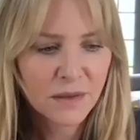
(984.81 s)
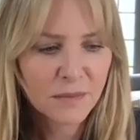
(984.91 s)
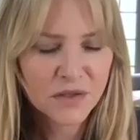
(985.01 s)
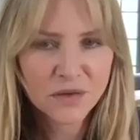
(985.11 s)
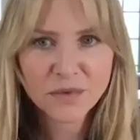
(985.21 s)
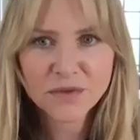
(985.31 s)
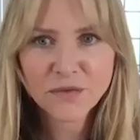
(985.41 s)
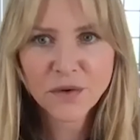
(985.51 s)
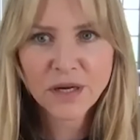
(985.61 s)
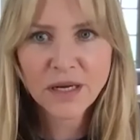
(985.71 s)
admission was
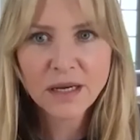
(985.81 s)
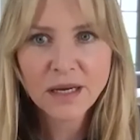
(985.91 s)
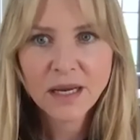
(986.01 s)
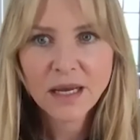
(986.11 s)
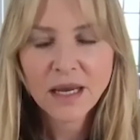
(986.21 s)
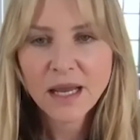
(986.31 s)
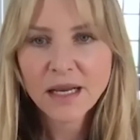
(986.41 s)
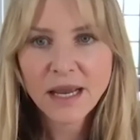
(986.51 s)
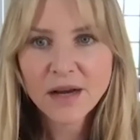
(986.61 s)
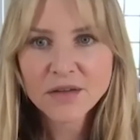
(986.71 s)
free, and
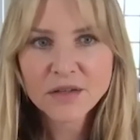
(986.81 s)
I actually